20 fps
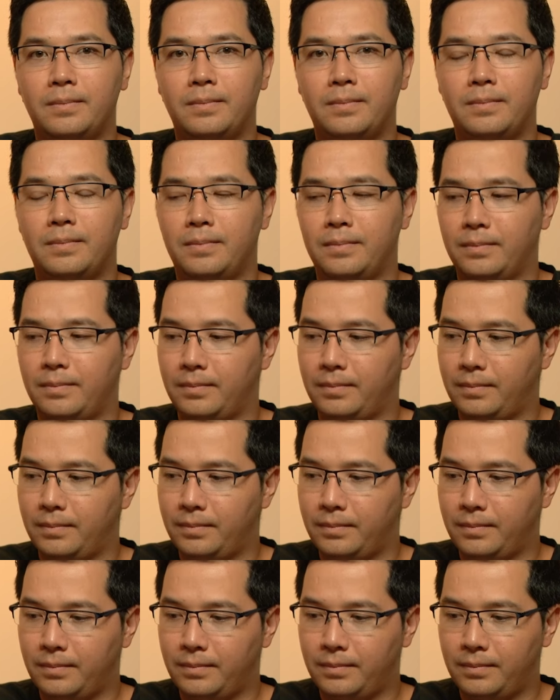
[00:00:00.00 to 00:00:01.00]

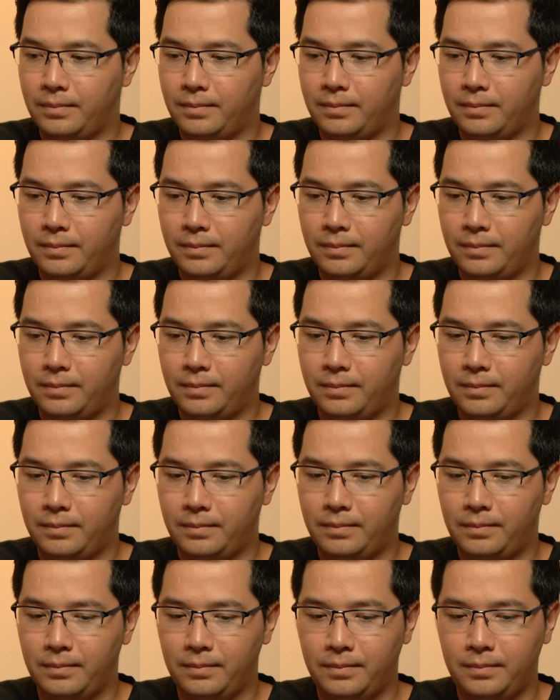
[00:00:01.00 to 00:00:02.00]

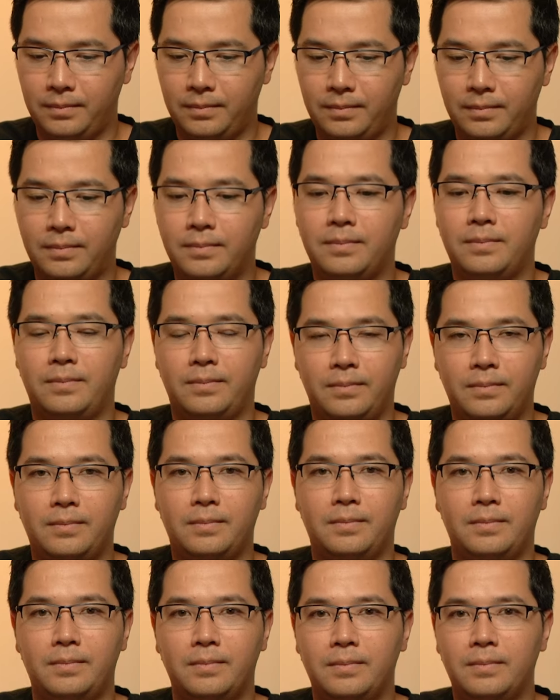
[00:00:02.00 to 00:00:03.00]

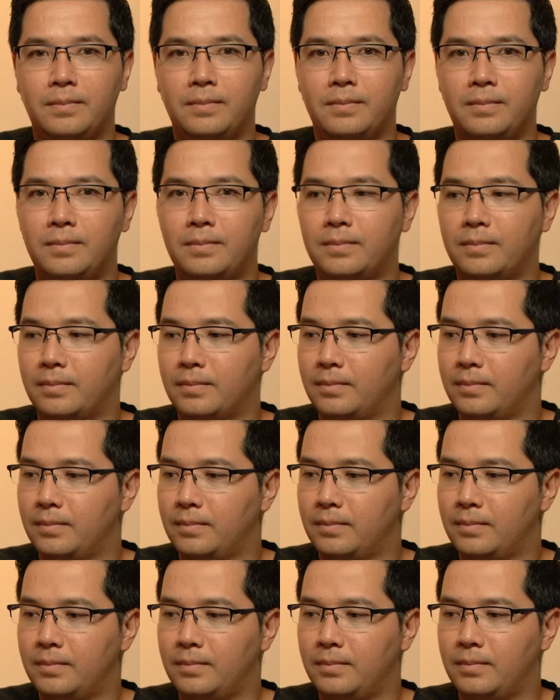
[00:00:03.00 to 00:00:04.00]

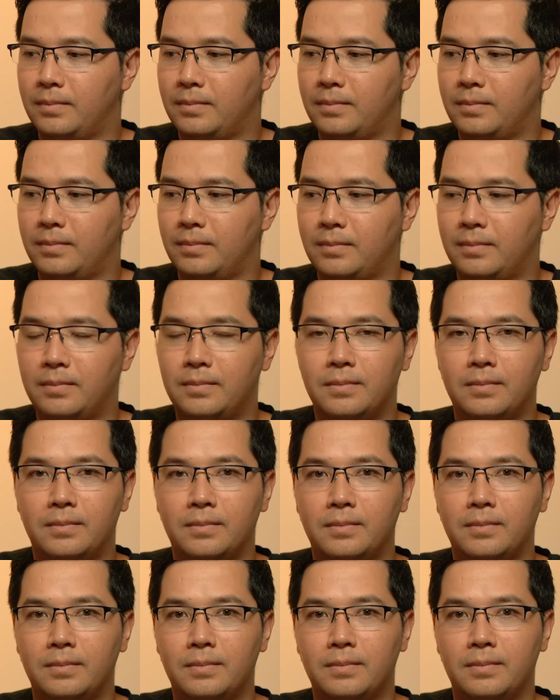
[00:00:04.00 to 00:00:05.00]

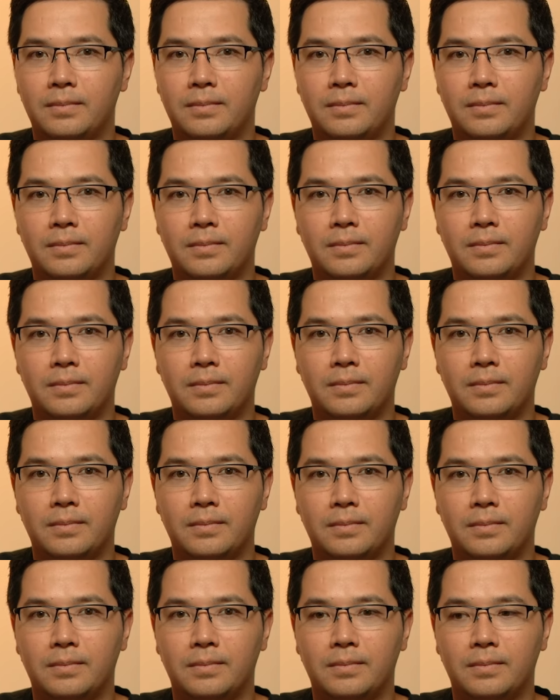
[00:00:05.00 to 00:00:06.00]

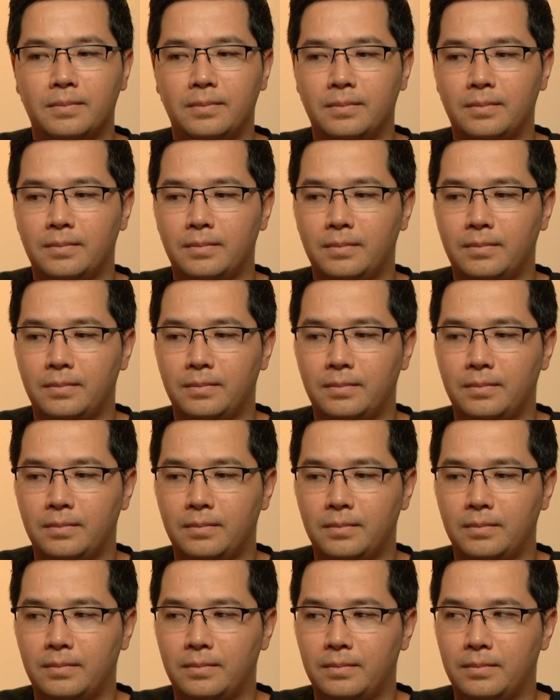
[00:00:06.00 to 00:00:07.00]

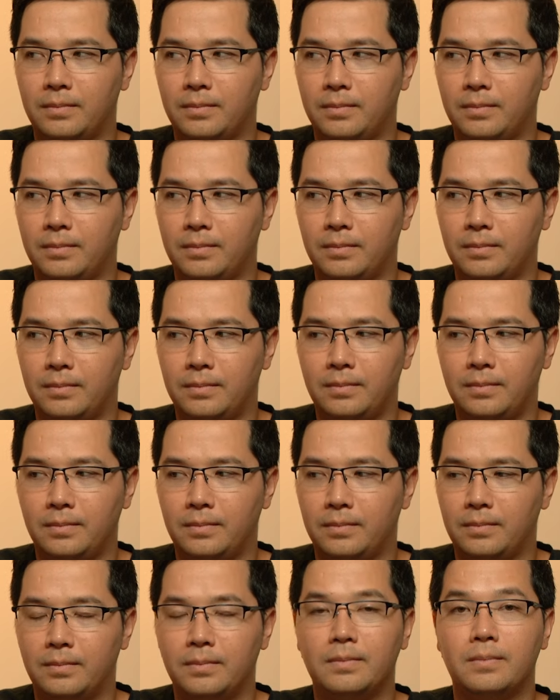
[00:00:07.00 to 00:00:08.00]
This person isn't speaking.